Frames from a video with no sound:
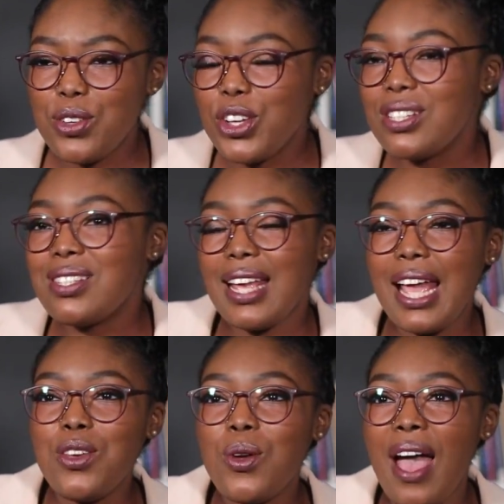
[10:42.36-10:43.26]
could
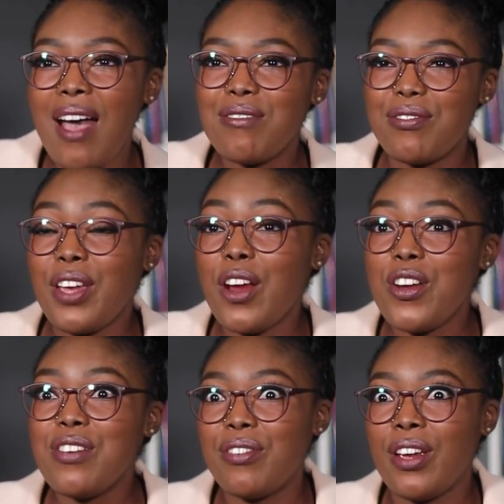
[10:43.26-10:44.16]
say you have
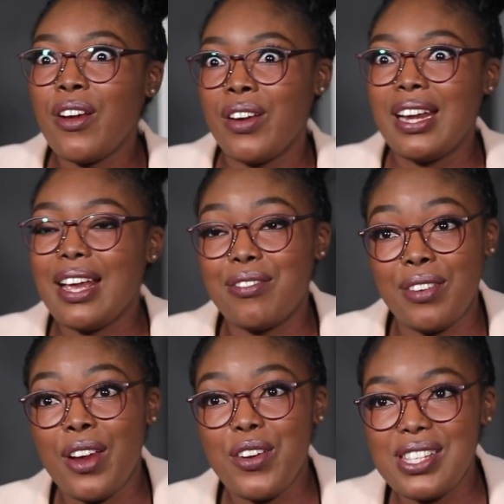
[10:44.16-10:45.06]
very, very, like
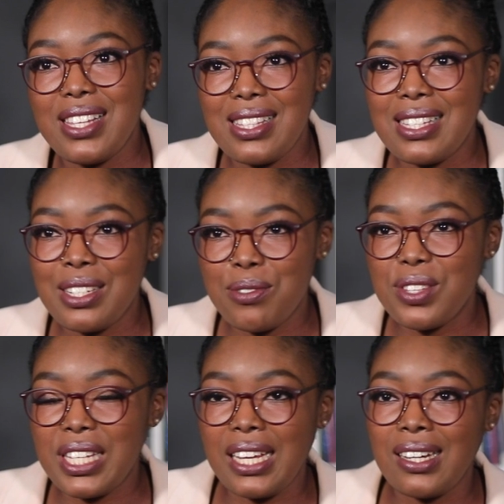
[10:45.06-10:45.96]
very sensitive
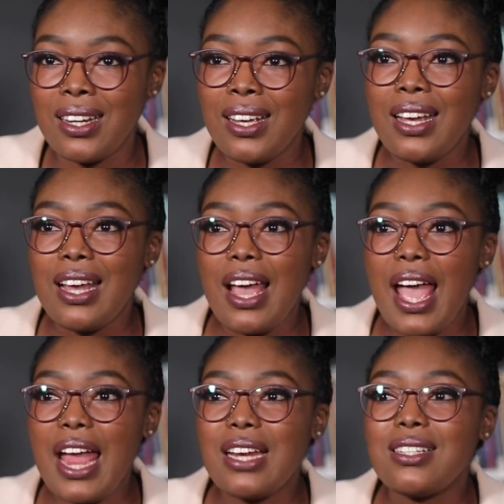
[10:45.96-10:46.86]
skin.
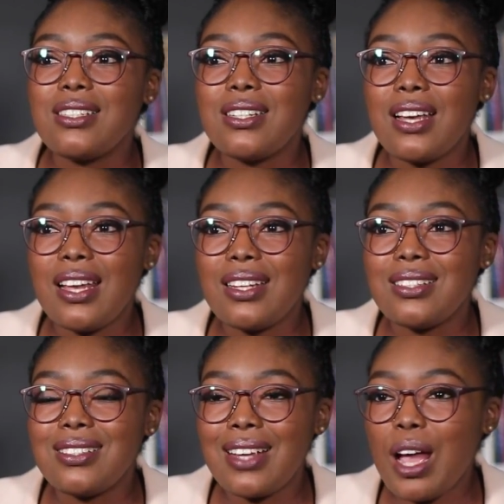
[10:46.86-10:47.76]
And
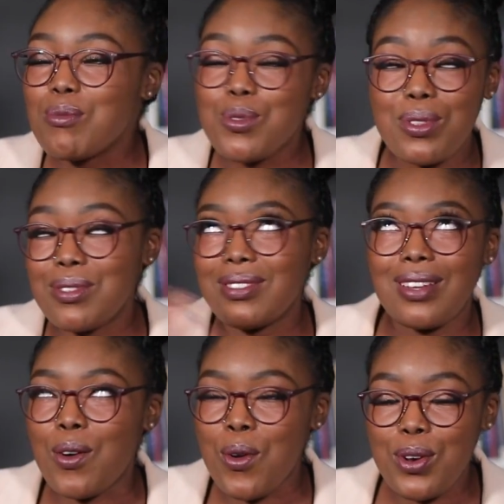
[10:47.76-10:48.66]
it comes with
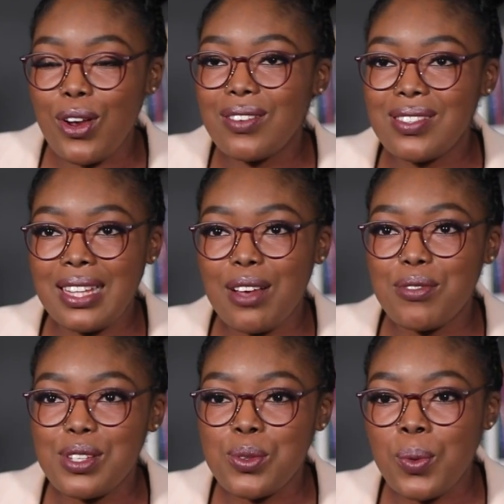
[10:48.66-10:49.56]
a whole lot of
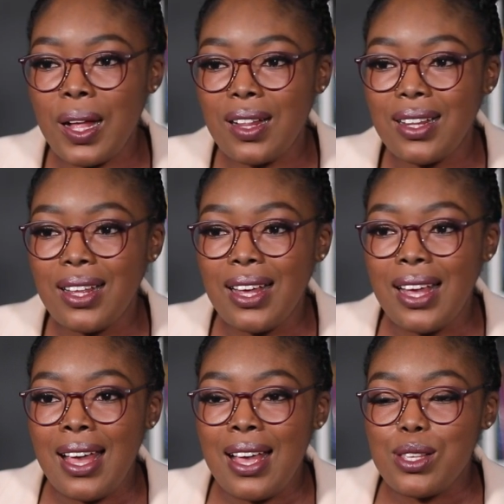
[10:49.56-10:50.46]
stuff as well.
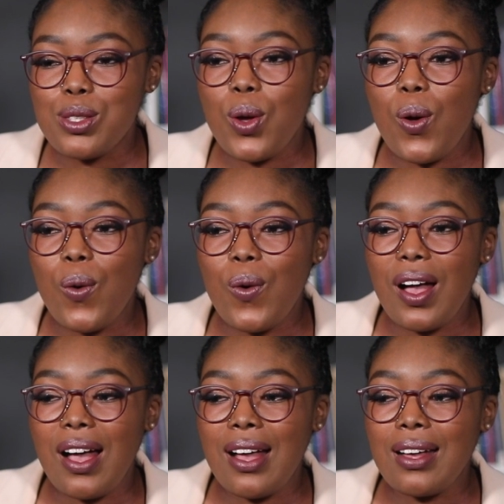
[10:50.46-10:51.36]
So